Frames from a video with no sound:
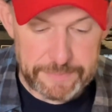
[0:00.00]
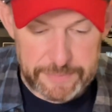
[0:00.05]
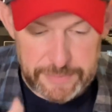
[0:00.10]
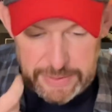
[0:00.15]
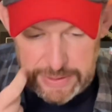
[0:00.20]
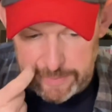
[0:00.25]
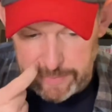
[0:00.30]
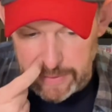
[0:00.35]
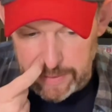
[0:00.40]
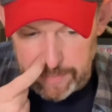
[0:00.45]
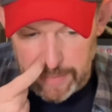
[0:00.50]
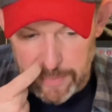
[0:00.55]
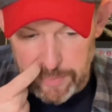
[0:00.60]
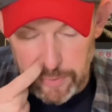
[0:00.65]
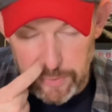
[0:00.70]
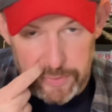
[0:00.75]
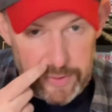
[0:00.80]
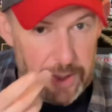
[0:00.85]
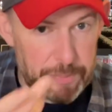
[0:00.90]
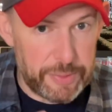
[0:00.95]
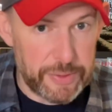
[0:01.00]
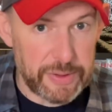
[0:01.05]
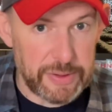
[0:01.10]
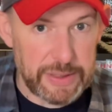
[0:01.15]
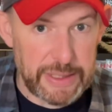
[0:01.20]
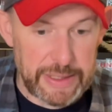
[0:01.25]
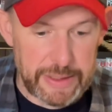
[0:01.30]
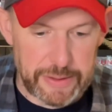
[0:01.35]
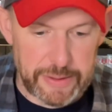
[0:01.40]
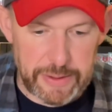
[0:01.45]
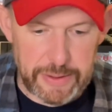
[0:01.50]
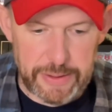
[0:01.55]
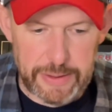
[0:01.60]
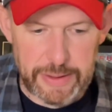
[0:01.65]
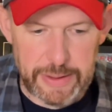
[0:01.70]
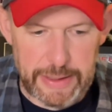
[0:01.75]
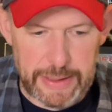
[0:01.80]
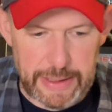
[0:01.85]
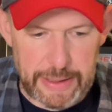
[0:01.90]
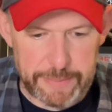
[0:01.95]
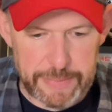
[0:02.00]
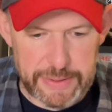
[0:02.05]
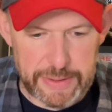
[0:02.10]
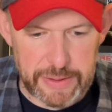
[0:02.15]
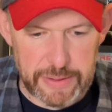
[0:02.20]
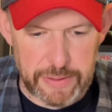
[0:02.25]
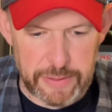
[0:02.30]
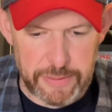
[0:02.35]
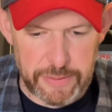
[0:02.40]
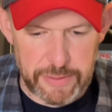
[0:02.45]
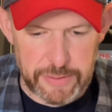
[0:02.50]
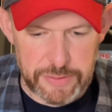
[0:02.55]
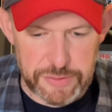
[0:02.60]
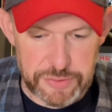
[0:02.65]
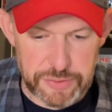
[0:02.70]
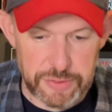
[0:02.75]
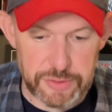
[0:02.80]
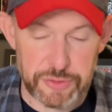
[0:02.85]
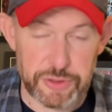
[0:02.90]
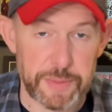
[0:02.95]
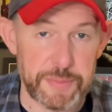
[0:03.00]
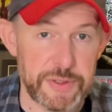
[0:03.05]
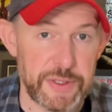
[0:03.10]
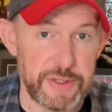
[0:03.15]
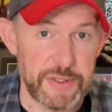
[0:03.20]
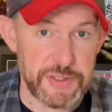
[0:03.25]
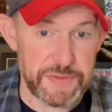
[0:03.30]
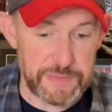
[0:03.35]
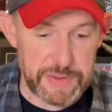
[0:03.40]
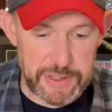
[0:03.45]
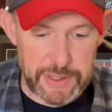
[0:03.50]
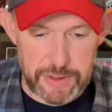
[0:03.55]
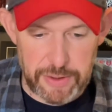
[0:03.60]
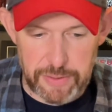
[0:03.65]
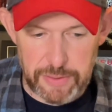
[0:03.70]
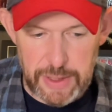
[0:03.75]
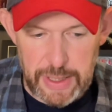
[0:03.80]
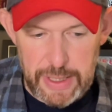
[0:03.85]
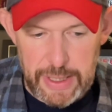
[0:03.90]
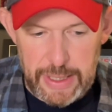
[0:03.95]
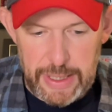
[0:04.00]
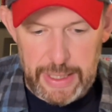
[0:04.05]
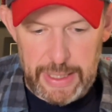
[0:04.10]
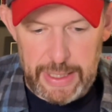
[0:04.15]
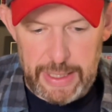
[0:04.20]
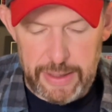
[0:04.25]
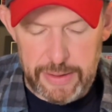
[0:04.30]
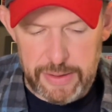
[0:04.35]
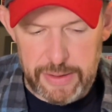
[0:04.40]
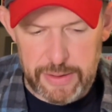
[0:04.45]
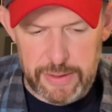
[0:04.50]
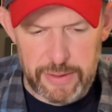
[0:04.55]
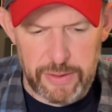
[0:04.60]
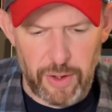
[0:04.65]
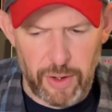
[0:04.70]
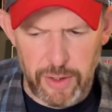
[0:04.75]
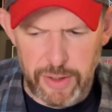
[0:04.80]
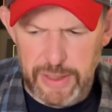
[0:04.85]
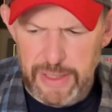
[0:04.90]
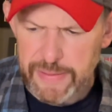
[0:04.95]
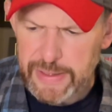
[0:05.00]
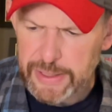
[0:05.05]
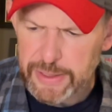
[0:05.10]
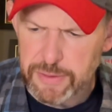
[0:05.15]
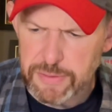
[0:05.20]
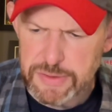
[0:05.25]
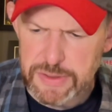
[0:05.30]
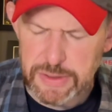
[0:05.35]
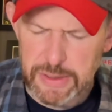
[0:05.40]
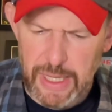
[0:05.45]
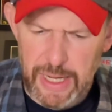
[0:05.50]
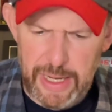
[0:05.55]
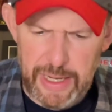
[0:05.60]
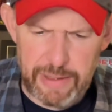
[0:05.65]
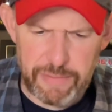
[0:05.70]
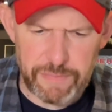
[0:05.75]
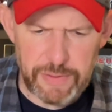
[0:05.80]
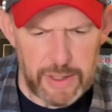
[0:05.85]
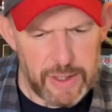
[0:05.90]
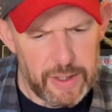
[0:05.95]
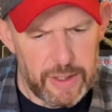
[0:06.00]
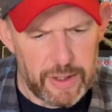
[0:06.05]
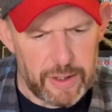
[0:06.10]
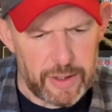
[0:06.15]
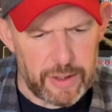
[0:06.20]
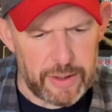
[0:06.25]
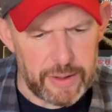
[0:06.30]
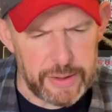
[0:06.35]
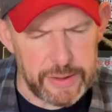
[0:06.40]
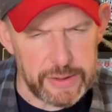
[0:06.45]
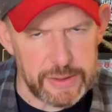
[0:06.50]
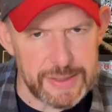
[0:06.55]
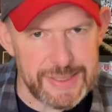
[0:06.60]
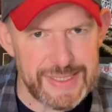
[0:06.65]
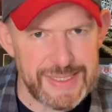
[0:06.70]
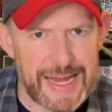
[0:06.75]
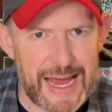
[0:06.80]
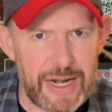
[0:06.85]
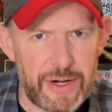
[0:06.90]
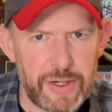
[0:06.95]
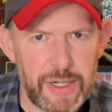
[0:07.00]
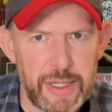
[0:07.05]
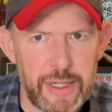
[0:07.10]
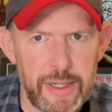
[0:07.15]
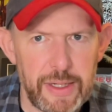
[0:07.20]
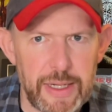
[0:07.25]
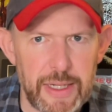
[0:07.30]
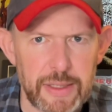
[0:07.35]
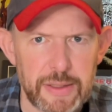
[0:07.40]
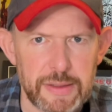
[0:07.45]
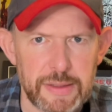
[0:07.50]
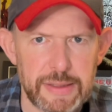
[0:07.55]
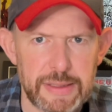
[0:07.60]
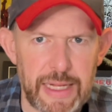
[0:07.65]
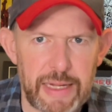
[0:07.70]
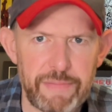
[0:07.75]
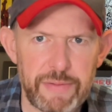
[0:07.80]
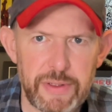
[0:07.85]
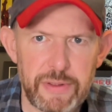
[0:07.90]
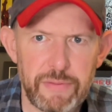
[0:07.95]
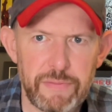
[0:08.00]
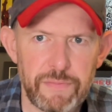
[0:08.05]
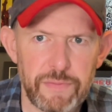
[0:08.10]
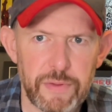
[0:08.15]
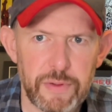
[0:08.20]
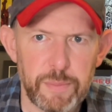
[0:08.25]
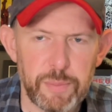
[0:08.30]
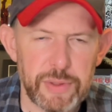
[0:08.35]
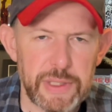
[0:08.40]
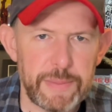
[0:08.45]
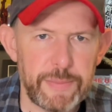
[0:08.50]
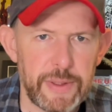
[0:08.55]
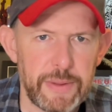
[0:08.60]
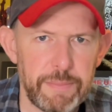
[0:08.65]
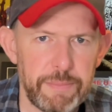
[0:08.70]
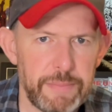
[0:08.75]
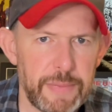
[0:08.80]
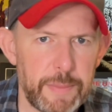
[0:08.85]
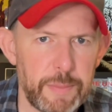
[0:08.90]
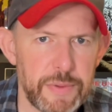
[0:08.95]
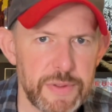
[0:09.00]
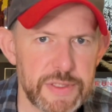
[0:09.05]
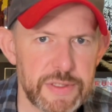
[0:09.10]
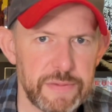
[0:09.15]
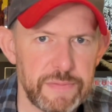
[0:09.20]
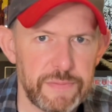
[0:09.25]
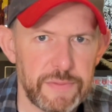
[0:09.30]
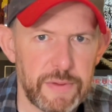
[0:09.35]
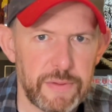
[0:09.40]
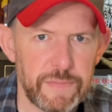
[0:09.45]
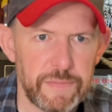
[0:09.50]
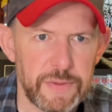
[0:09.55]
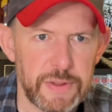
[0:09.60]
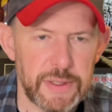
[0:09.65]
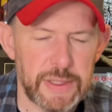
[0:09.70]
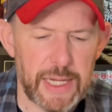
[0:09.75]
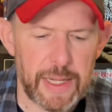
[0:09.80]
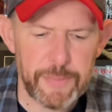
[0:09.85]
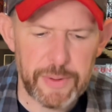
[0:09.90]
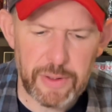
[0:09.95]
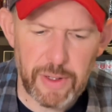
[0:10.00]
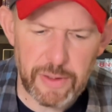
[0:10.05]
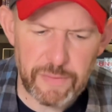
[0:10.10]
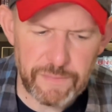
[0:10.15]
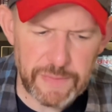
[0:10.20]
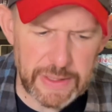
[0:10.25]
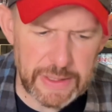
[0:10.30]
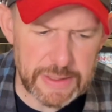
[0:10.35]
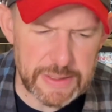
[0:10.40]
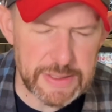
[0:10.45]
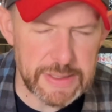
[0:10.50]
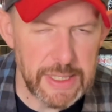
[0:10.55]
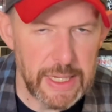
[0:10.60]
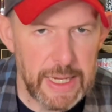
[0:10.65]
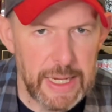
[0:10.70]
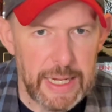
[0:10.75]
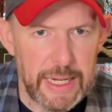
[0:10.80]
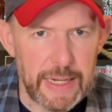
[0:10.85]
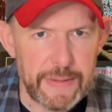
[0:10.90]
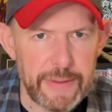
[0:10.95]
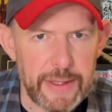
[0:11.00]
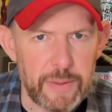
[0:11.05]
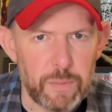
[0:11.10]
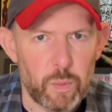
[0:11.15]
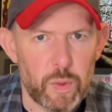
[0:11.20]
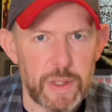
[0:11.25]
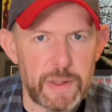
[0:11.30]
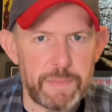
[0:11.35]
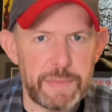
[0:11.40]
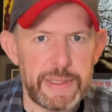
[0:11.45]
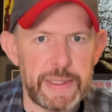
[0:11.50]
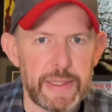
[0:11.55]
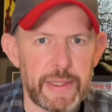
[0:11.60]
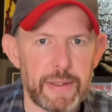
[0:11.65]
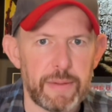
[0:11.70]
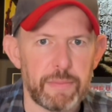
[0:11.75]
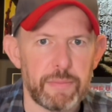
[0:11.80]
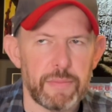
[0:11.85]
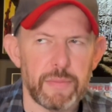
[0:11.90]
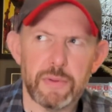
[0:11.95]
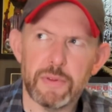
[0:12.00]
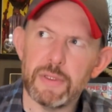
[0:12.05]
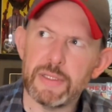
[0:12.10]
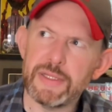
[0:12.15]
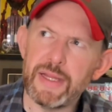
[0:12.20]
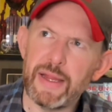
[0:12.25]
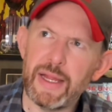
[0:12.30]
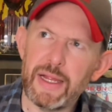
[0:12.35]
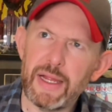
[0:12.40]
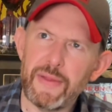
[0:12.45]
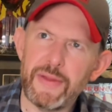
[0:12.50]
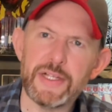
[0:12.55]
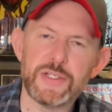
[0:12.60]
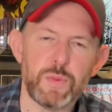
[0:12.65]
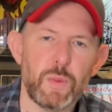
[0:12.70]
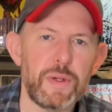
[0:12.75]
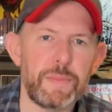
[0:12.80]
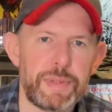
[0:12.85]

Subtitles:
in my booth, and I'll put a link in the description of this video. The art, I think, goes live on Saturday at 11 for premium members of Comic Art Fans, and then 1 p.m. I think it's 1